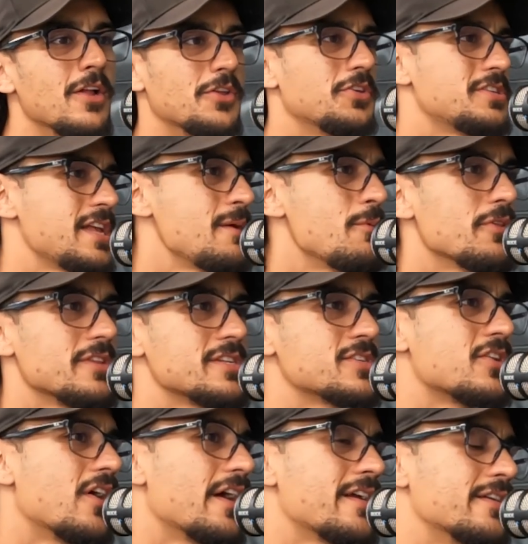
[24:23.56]
you've seen what this
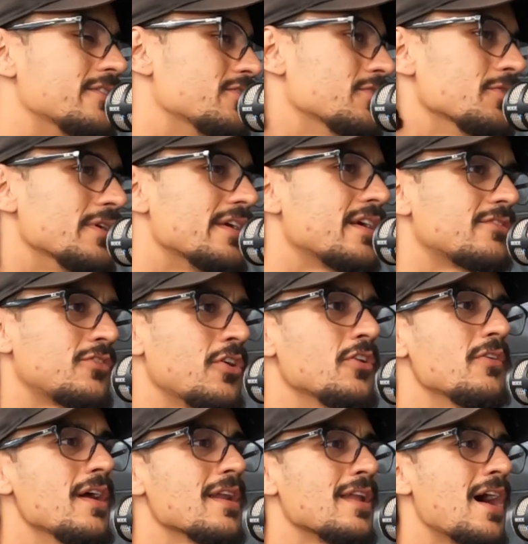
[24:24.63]
guy can do. He turned
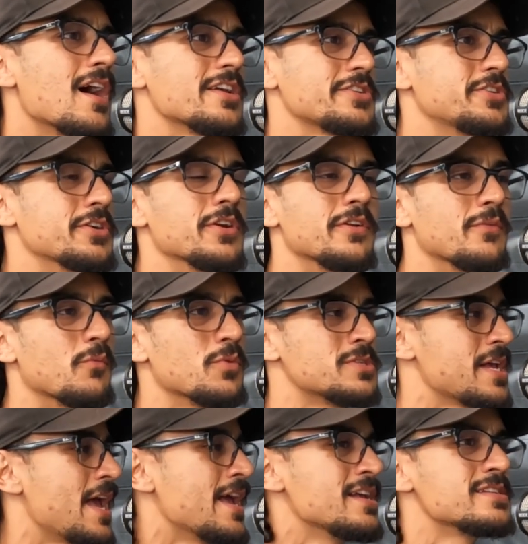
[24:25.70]
around last year and
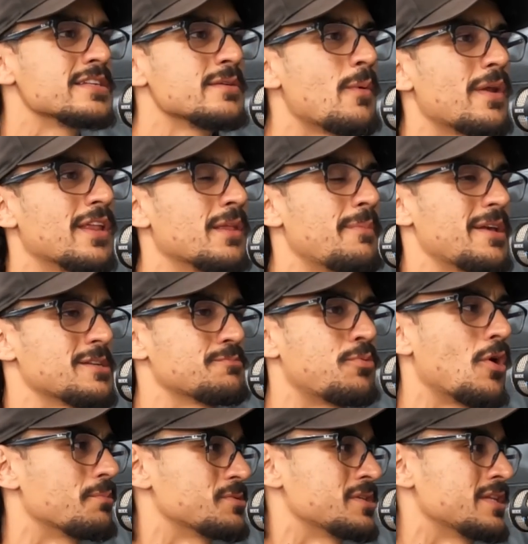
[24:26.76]
was easily one of the best
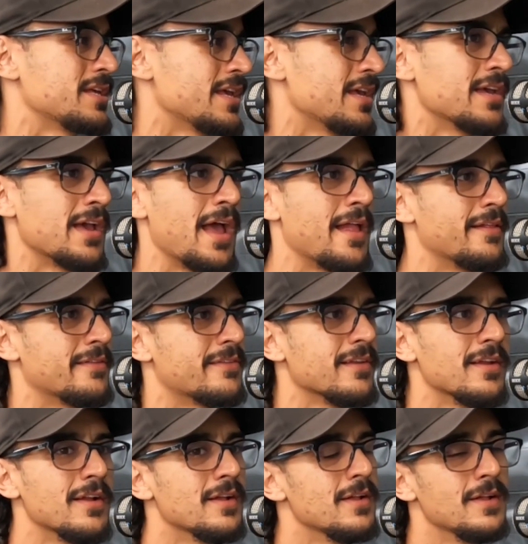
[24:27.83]
props of the year, and
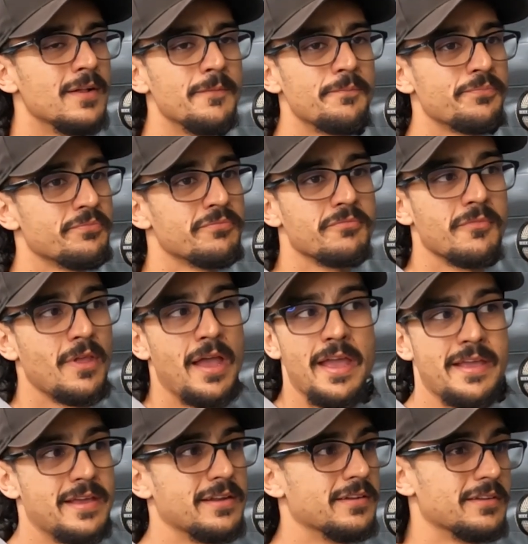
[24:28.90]

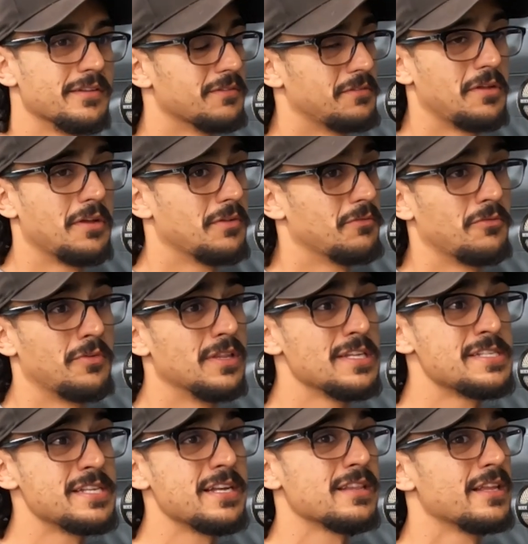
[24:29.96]
he can,
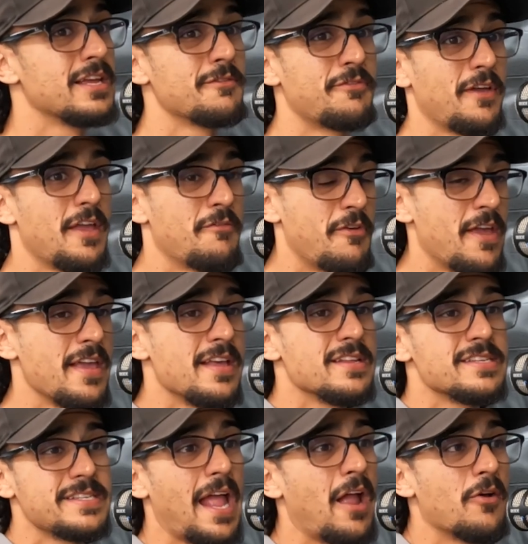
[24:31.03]
realistically, if he can
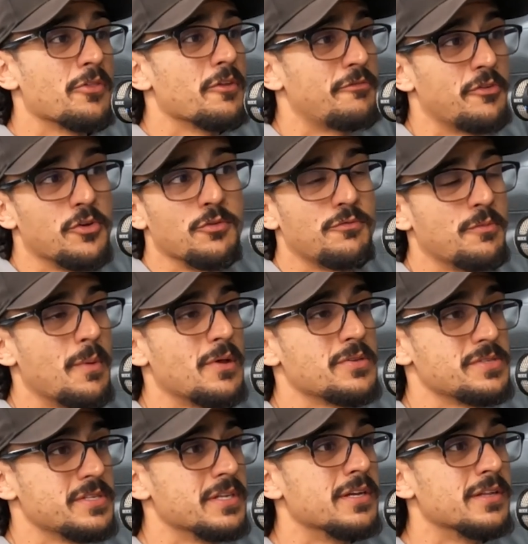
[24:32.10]
stay on the field for
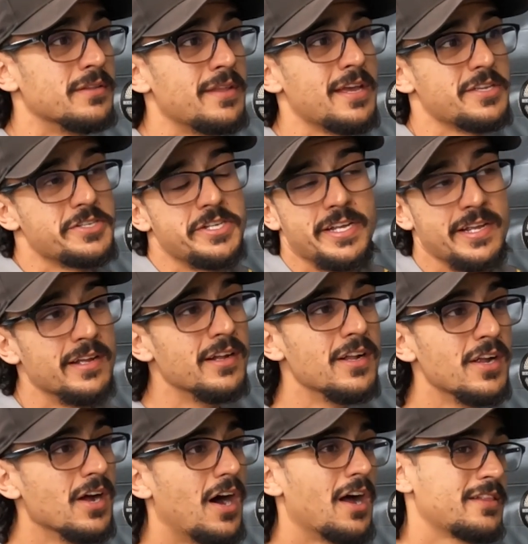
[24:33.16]
most of next year,
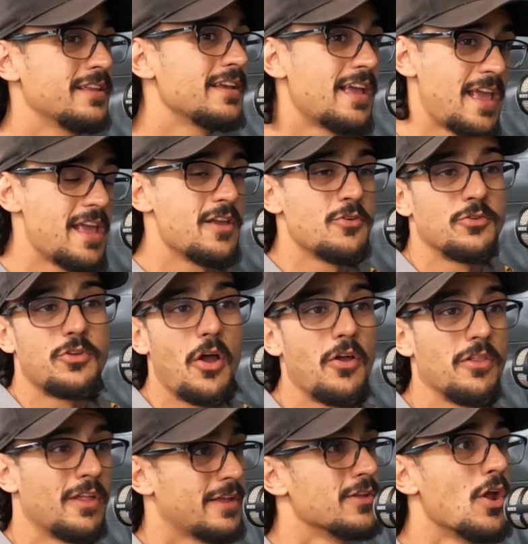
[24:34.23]
I think he could
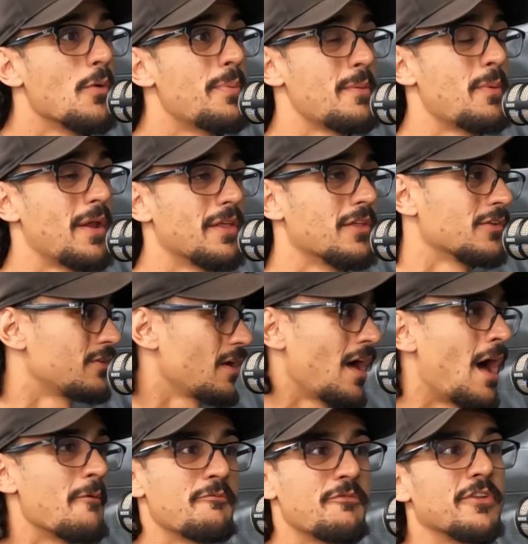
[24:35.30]
go, be one
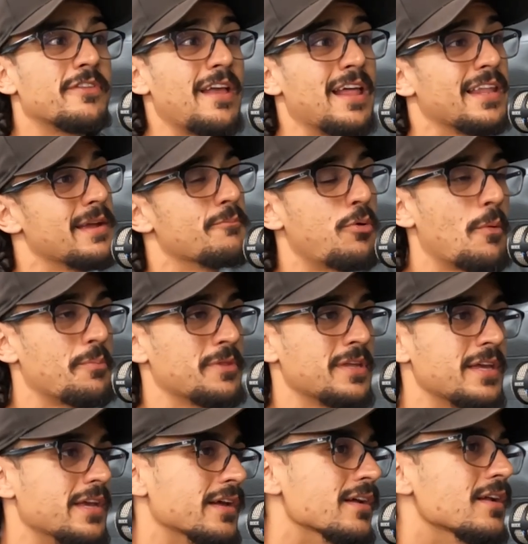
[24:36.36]
of up for Dalian prop of the year.